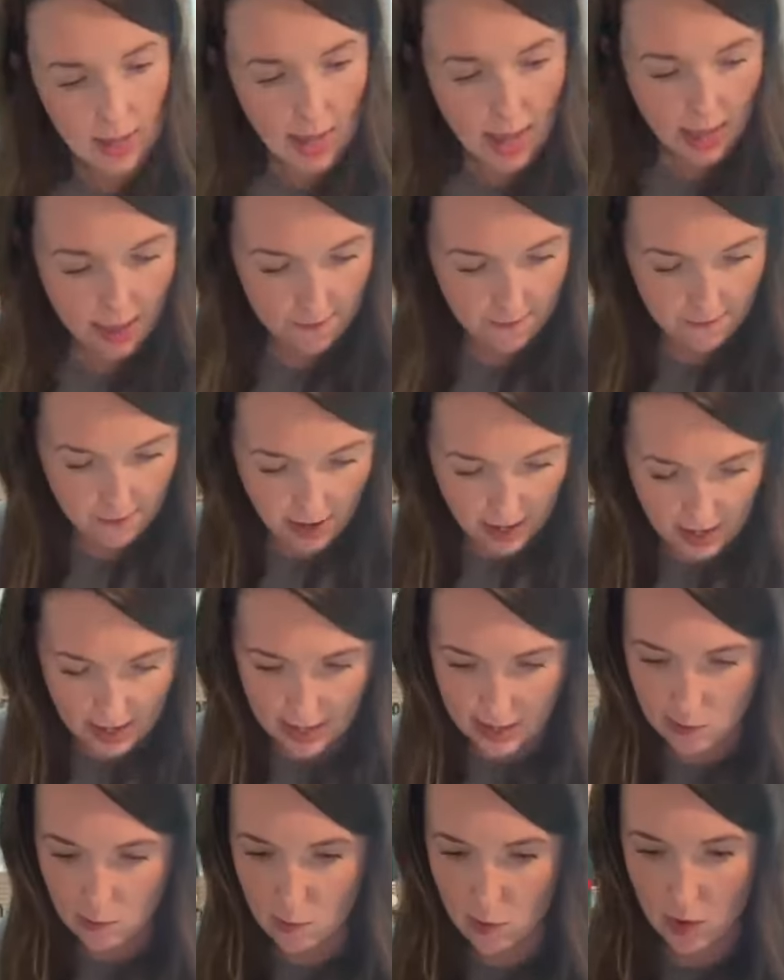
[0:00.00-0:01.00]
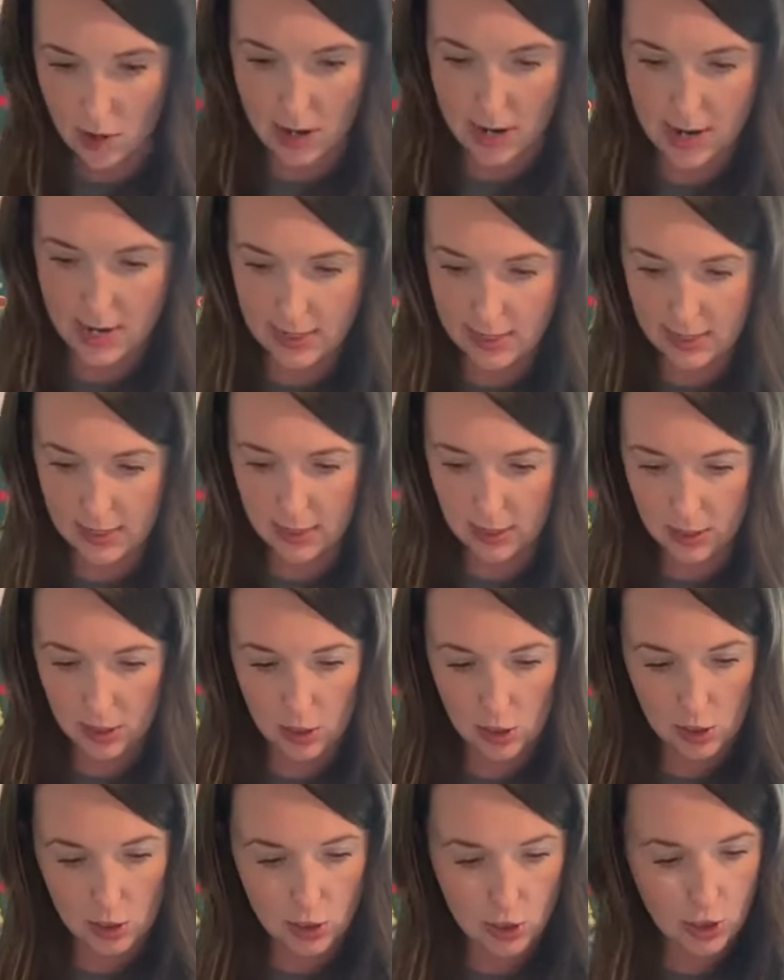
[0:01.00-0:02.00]
if I want
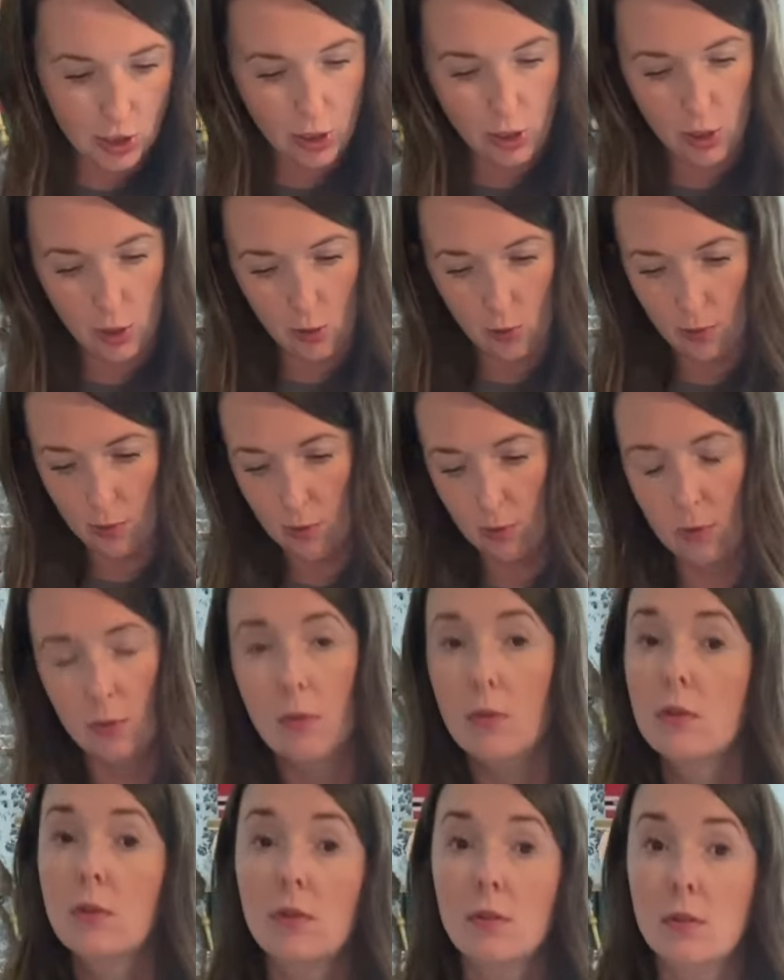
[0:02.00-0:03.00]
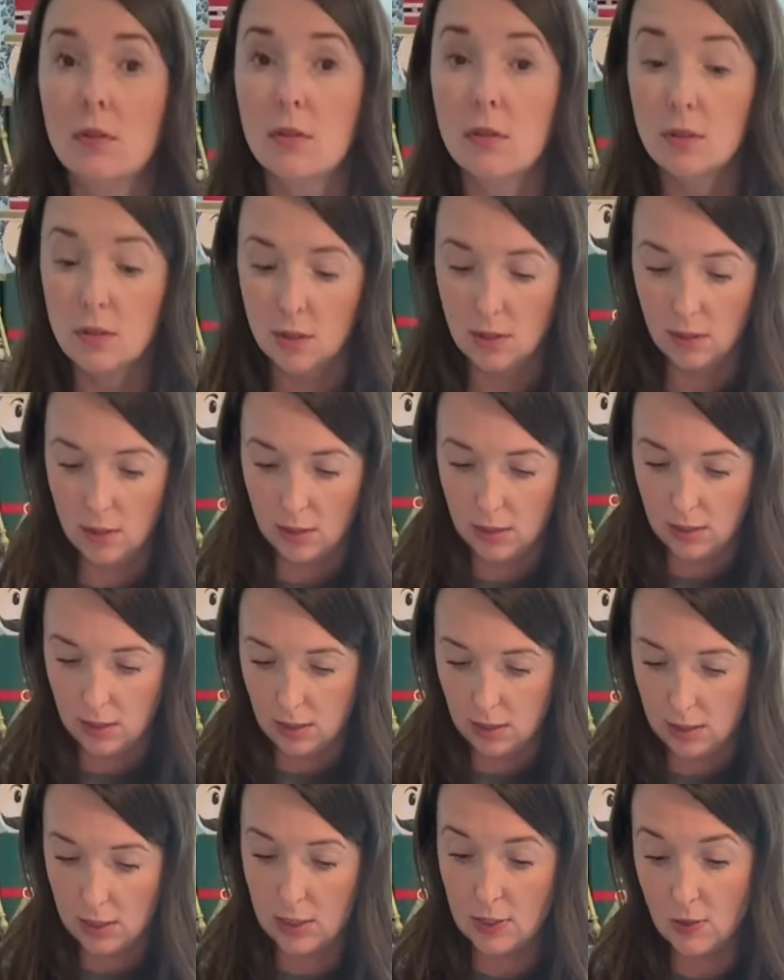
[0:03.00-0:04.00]
to
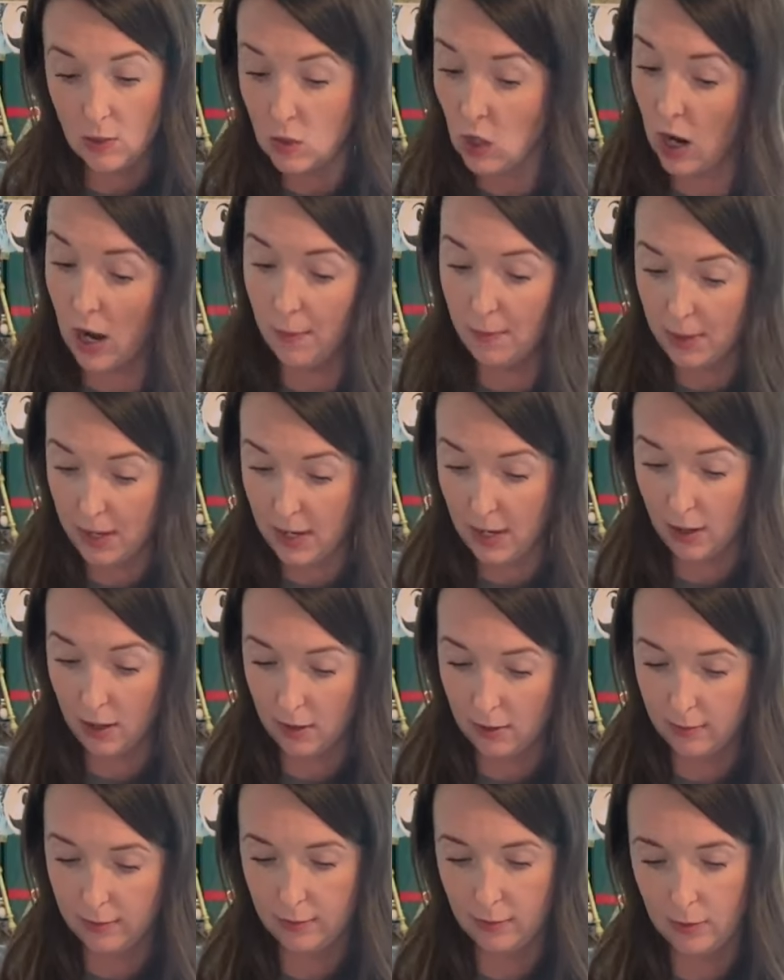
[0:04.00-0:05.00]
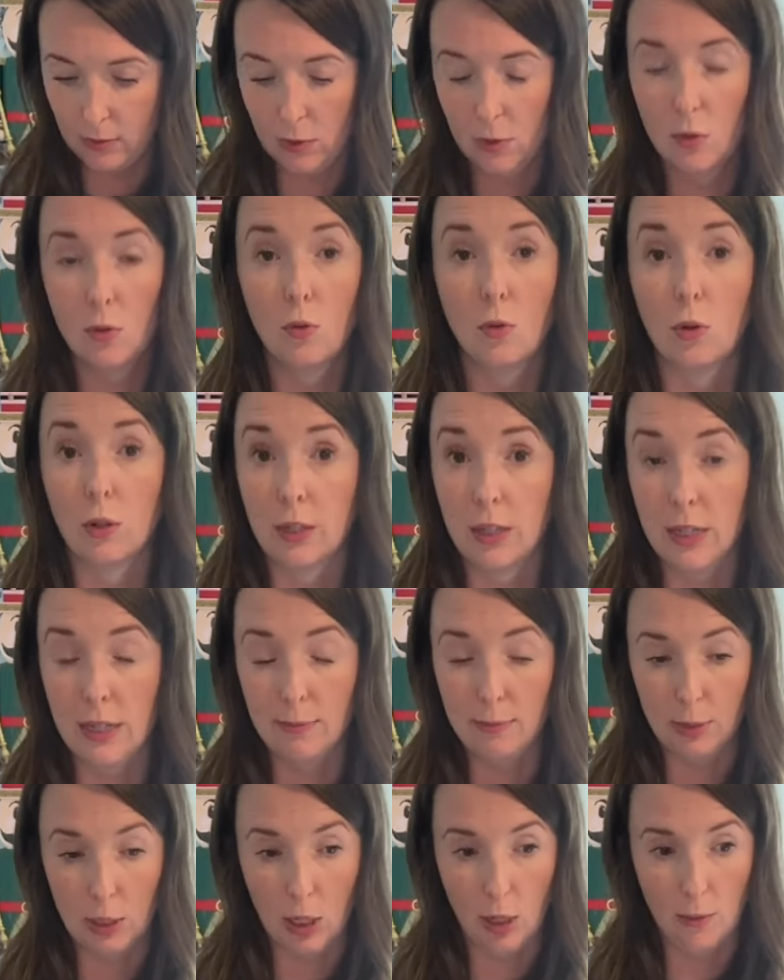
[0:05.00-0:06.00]
stop here or
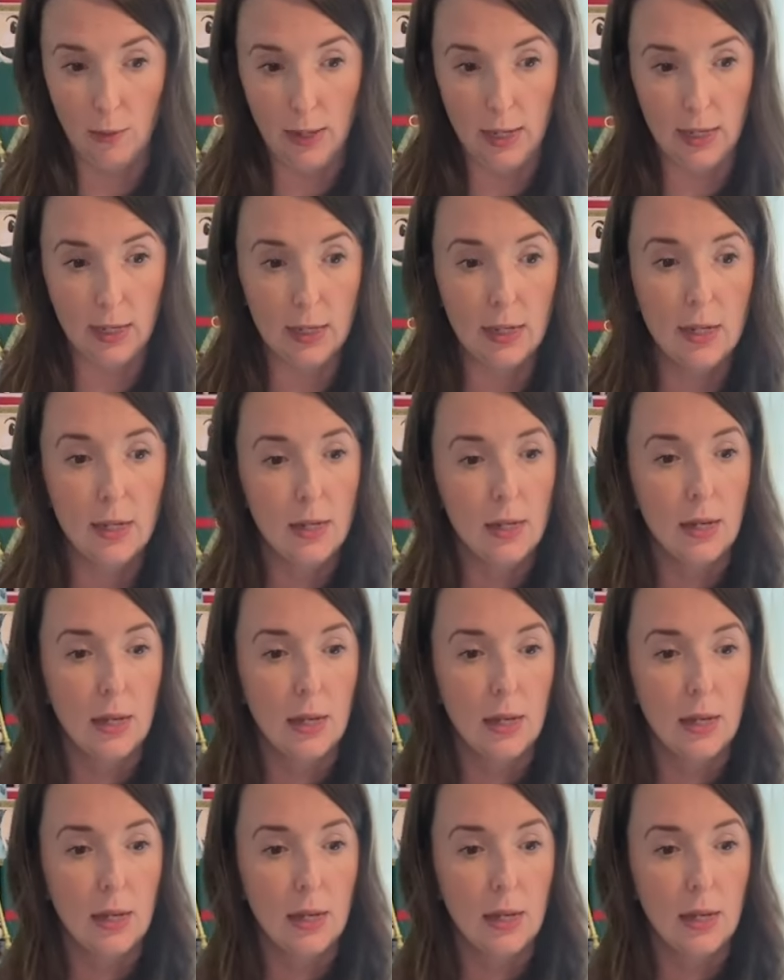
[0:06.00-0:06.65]
keep going.